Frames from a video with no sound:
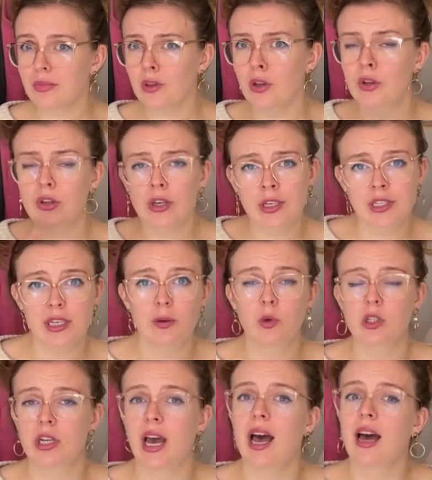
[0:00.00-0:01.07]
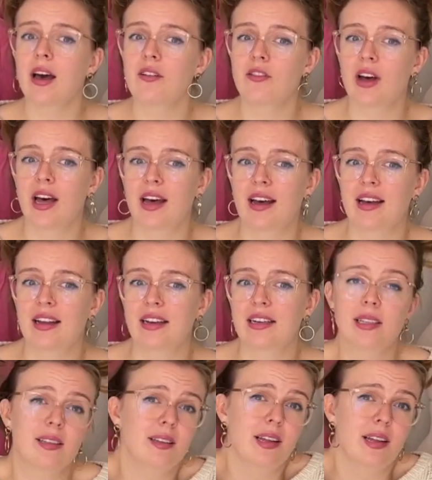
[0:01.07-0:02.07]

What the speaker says: you can see what you have, and